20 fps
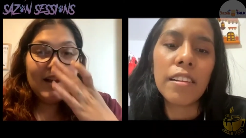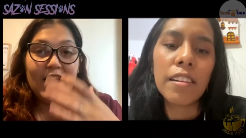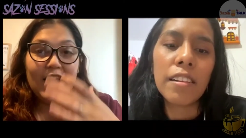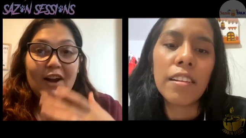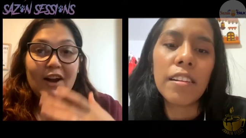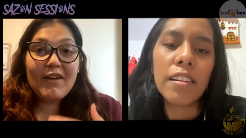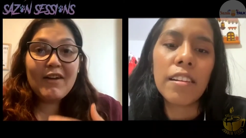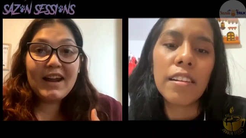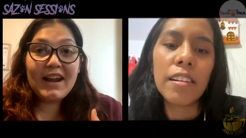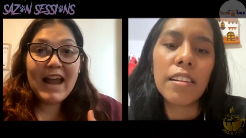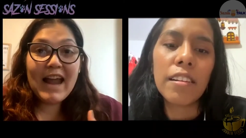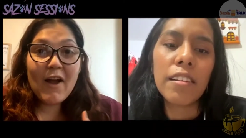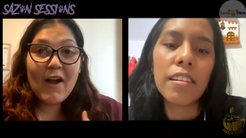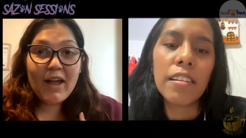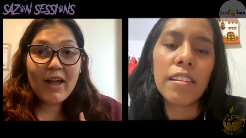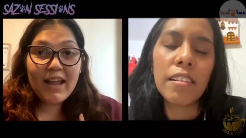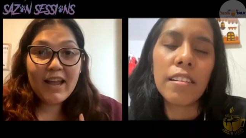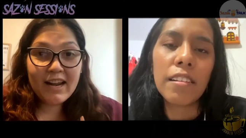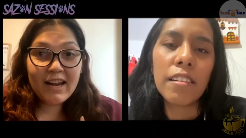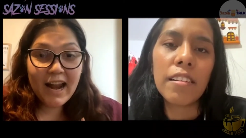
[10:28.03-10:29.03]
Speaker 1: all right, now
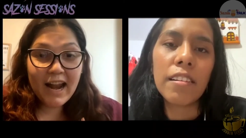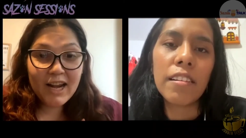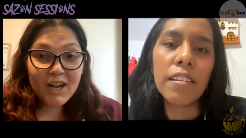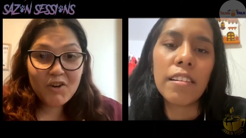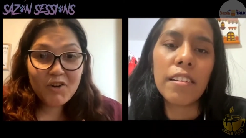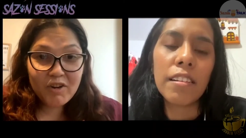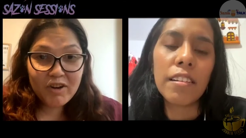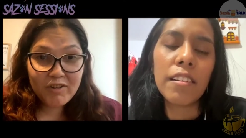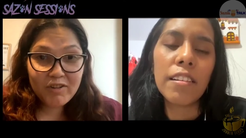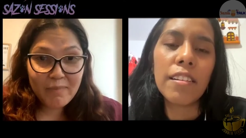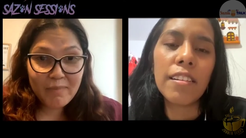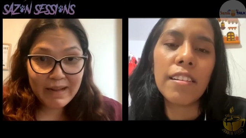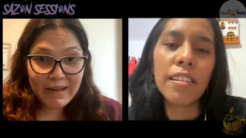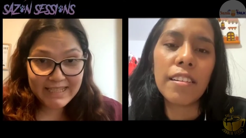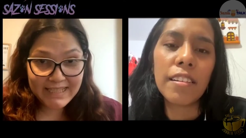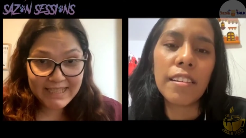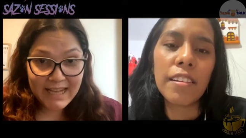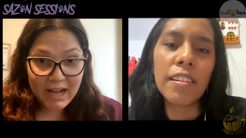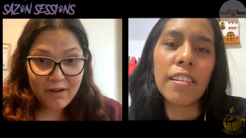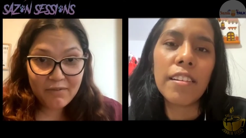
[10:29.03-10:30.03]
I can kind of grieve
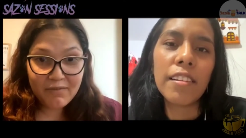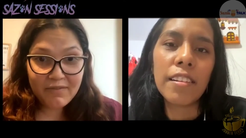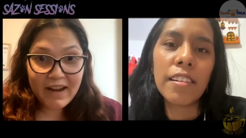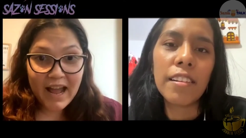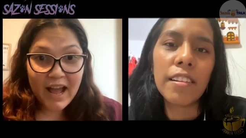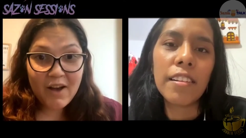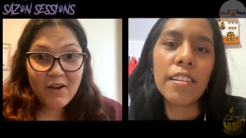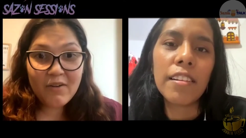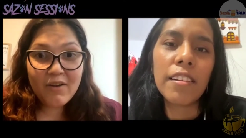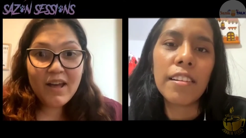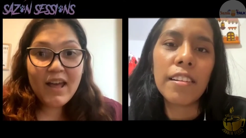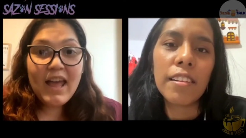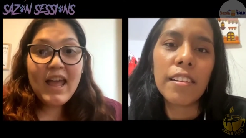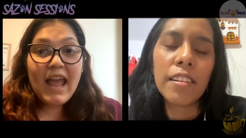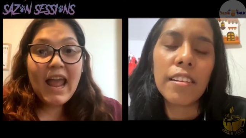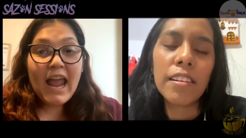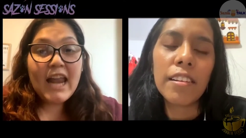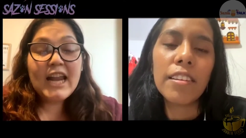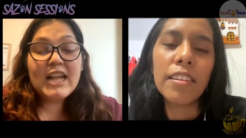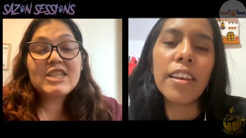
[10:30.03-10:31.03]
myself now.
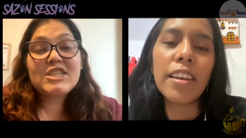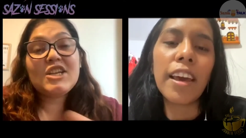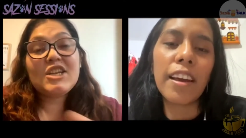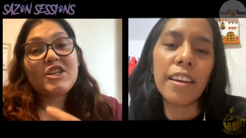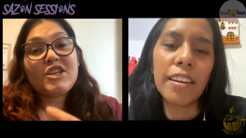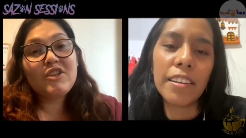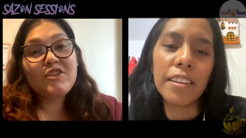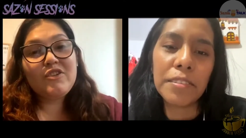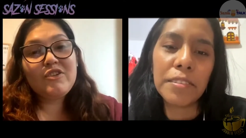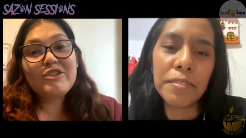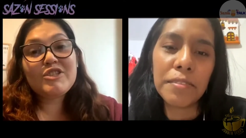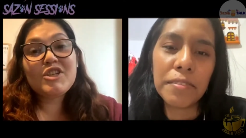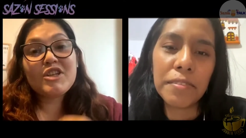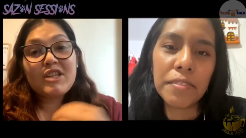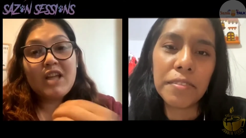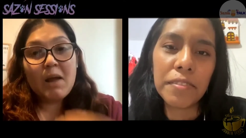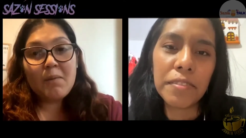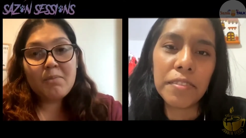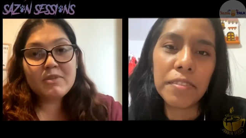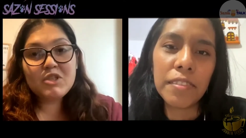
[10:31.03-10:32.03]
And yeah. took, you took
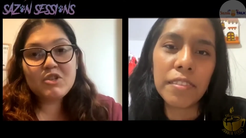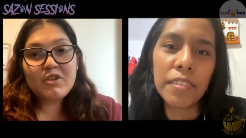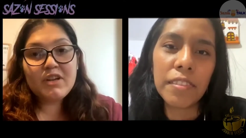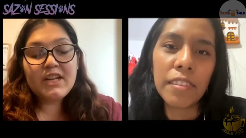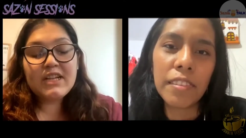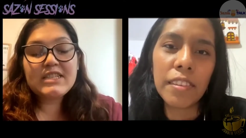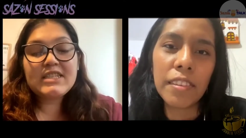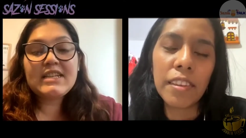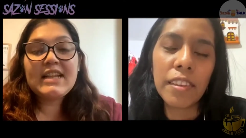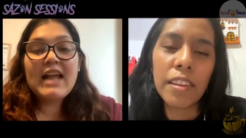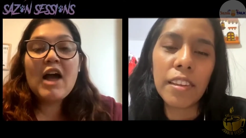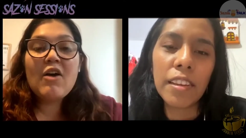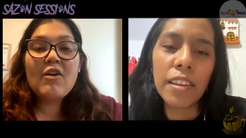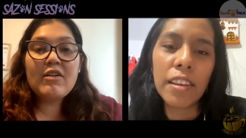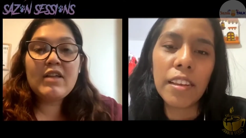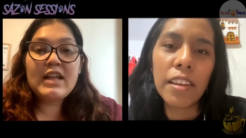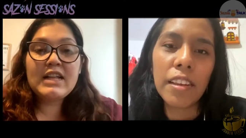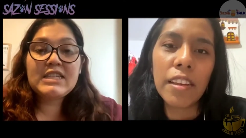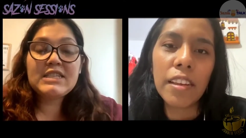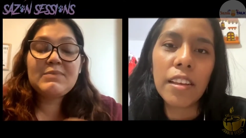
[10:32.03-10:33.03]
the opportunity to now
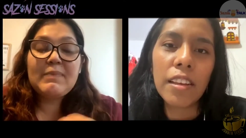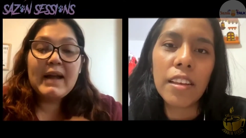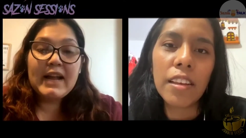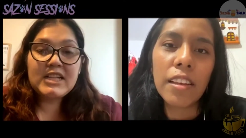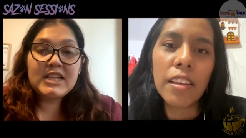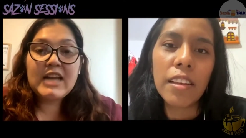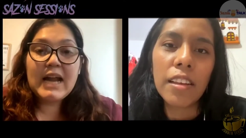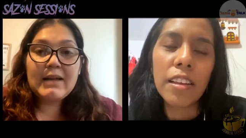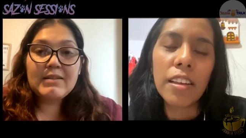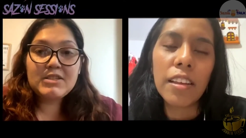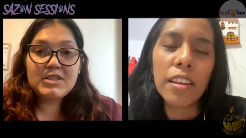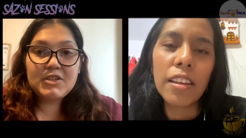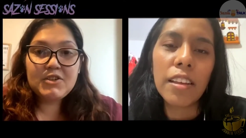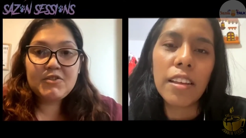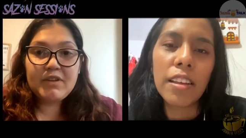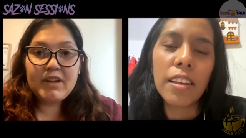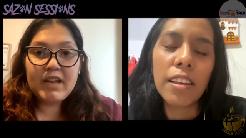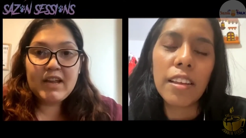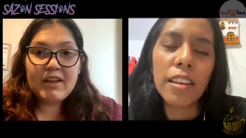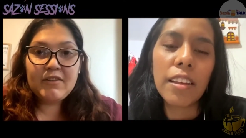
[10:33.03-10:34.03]
it's my time to
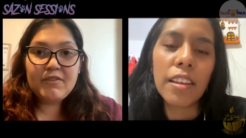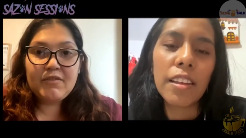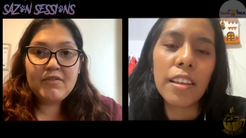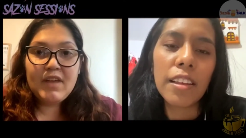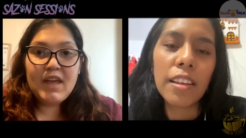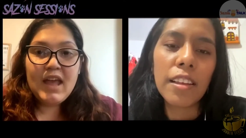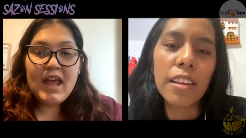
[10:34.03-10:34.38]
grieve.